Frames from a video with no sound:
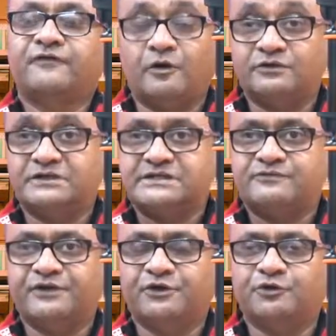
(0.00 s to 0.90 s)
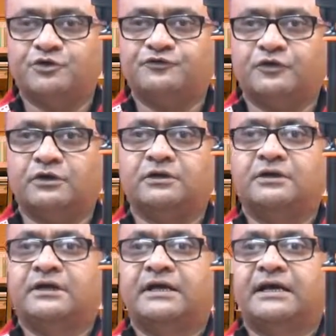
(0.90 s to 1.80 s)
found this video
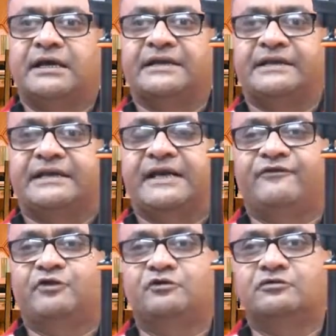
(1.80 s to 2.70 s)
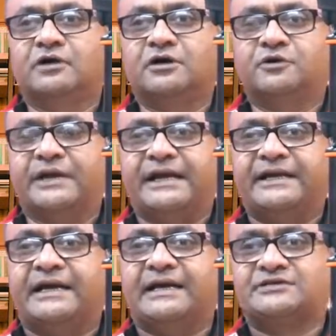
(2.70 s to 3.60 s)
useful and gave you a good
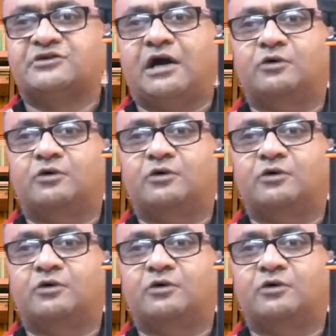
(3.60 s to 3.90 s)
idea as to